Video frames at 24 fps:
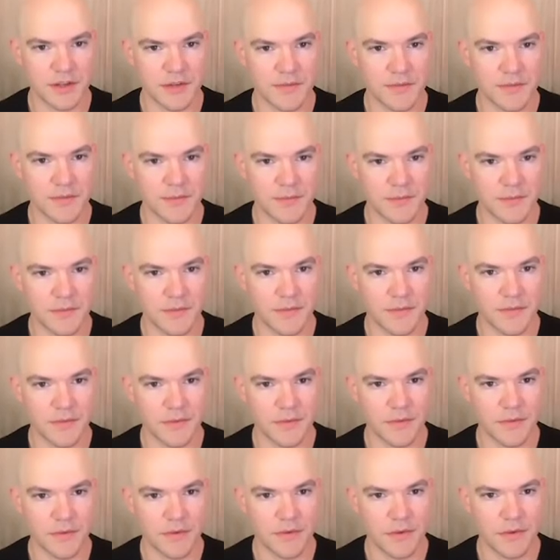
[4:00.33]

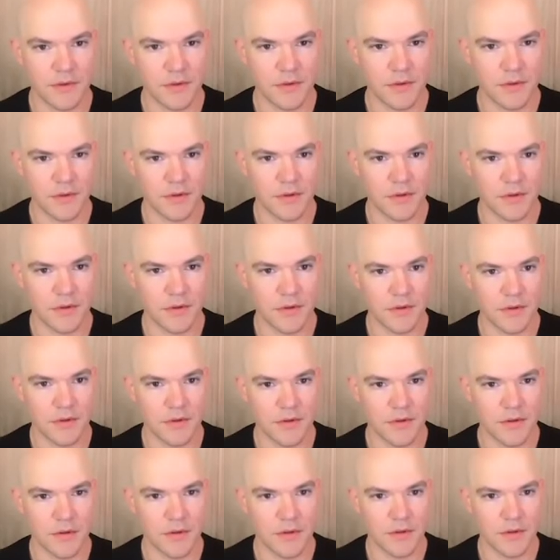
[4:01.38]

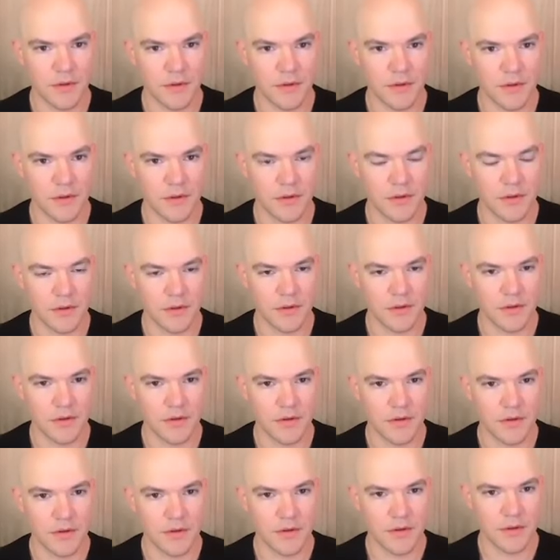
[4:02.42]

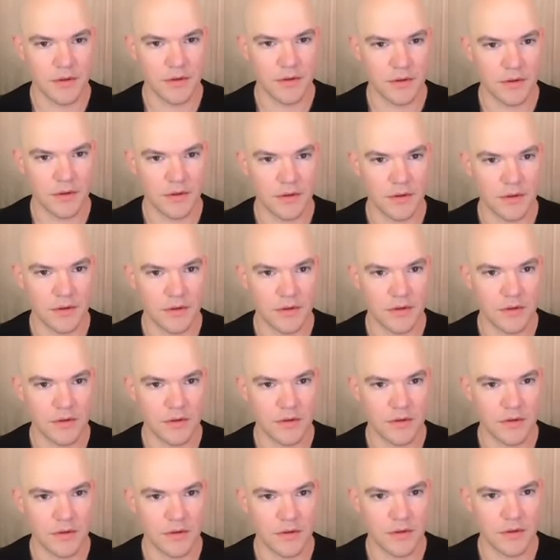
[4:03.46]

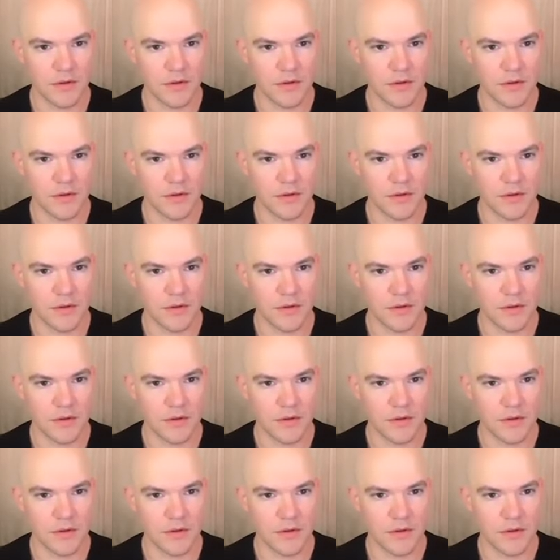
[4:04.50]
[no speech]